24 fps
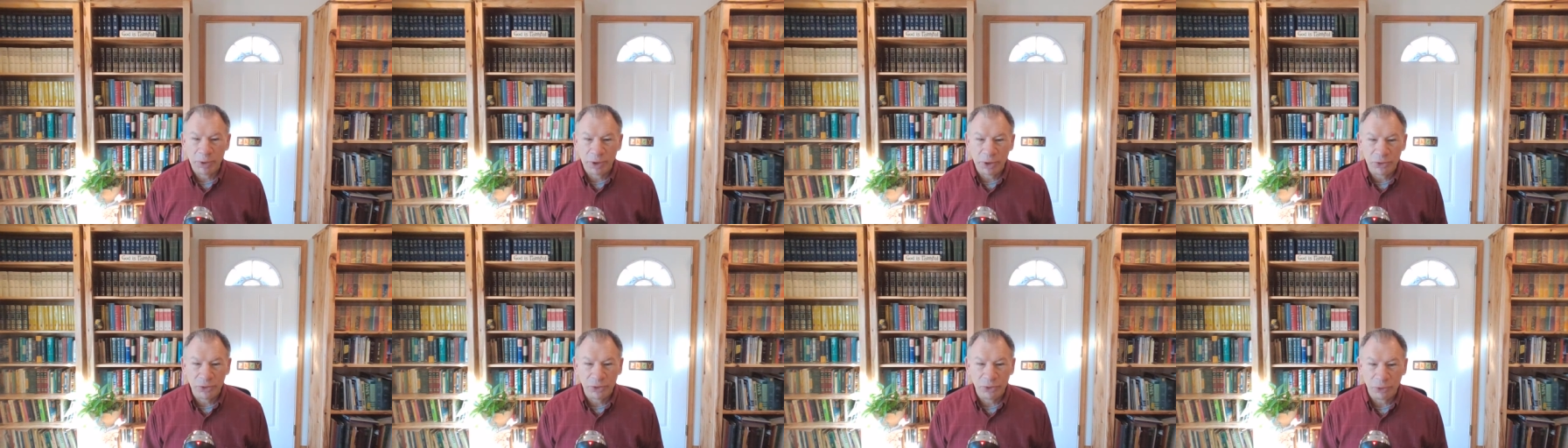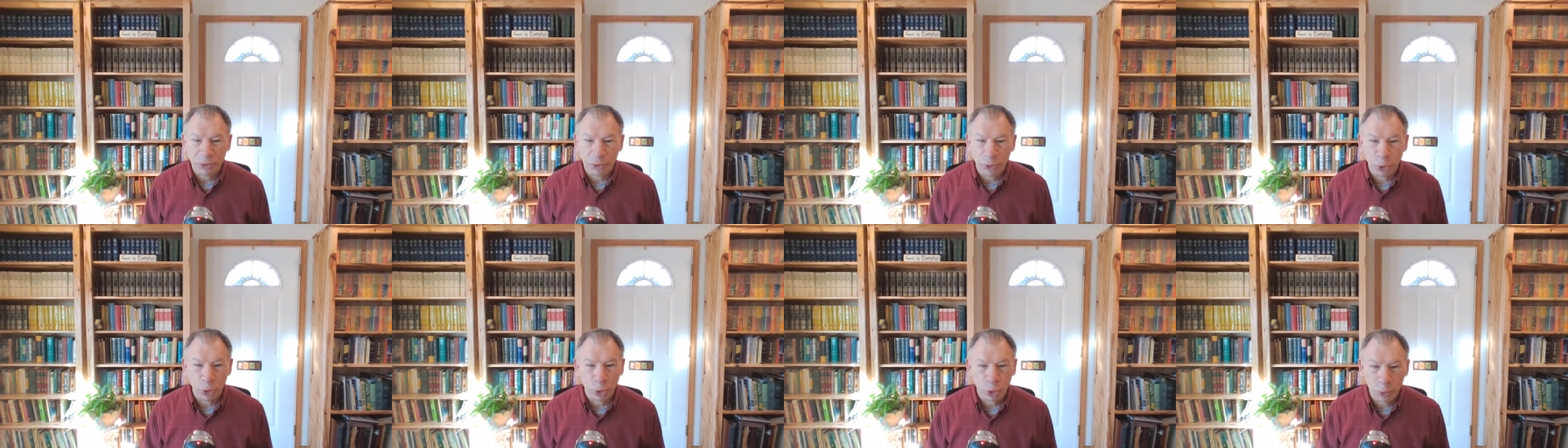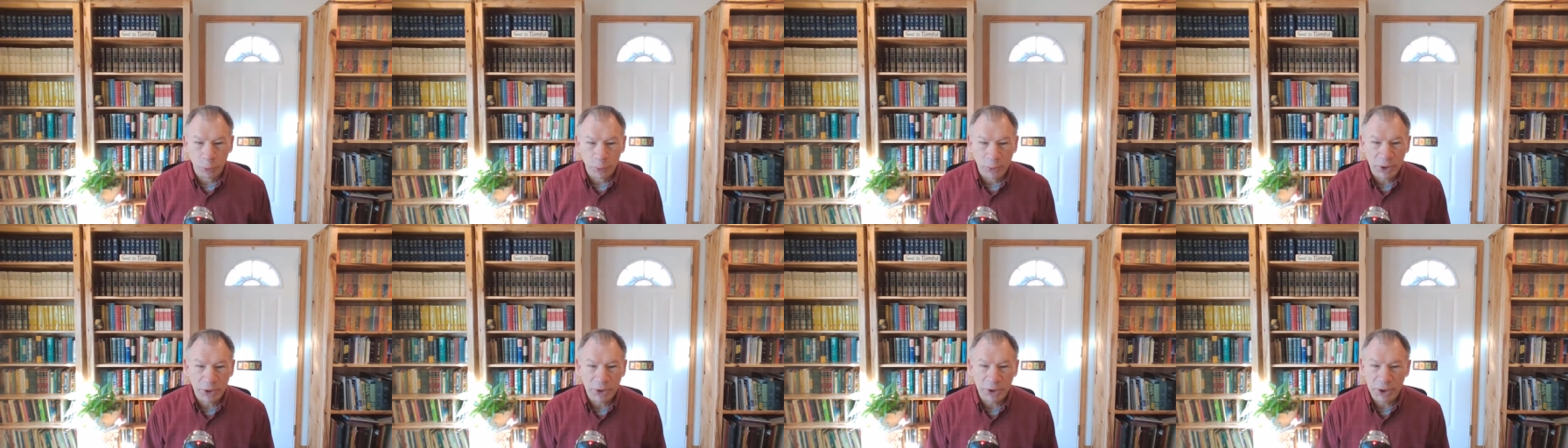Unless you're a
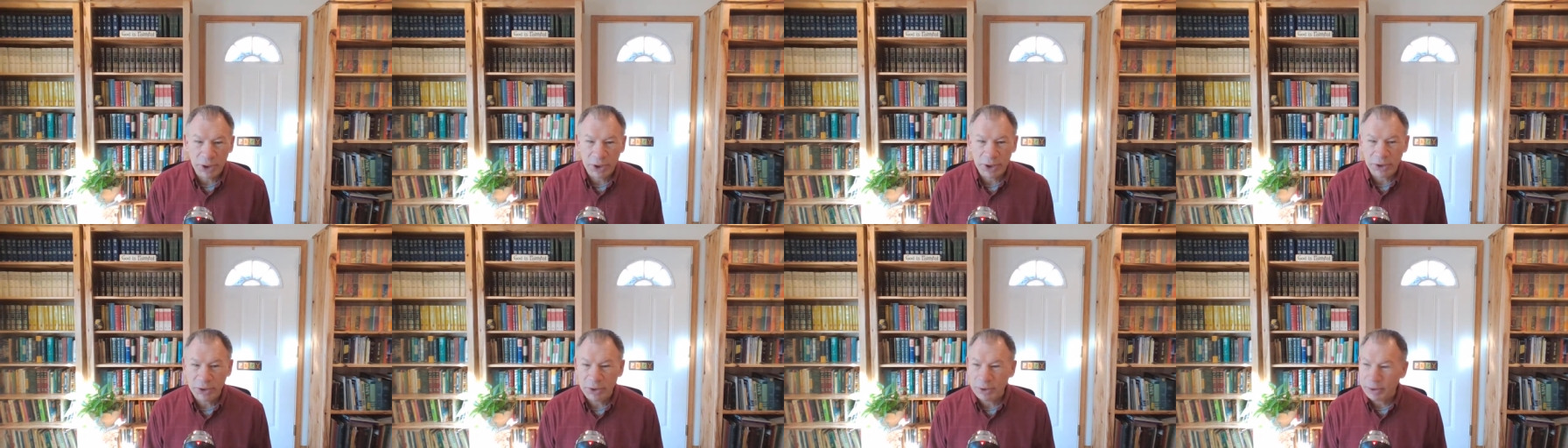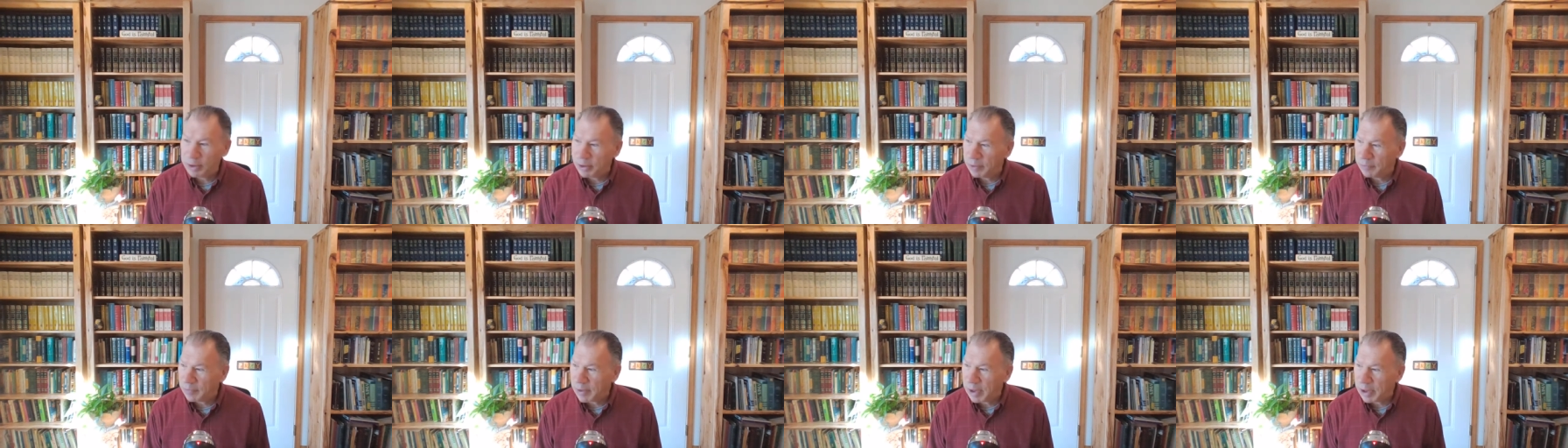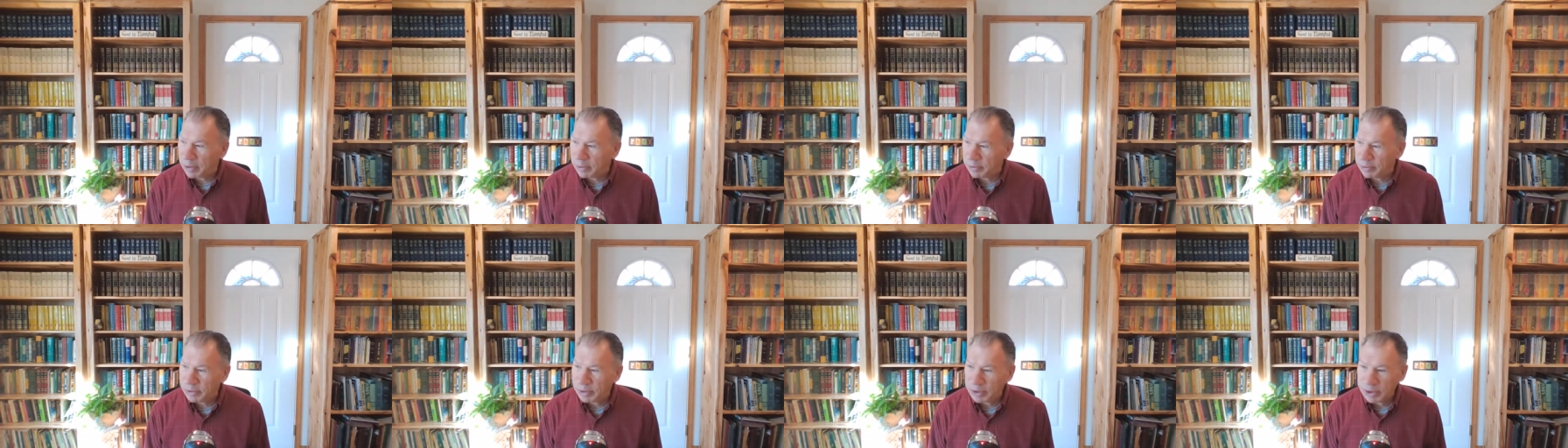hermit and you live
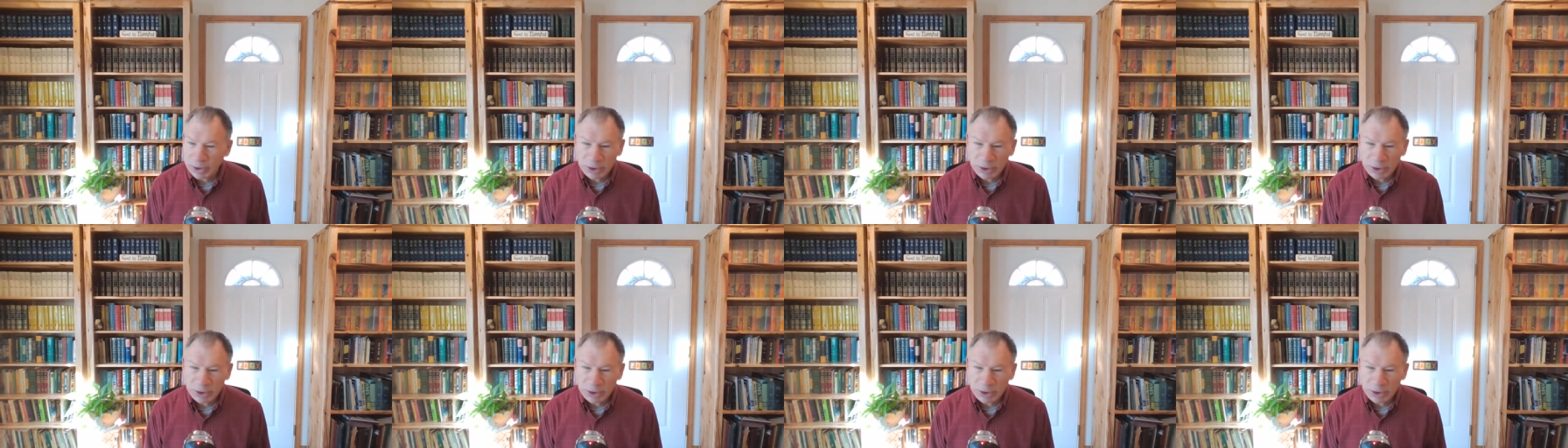out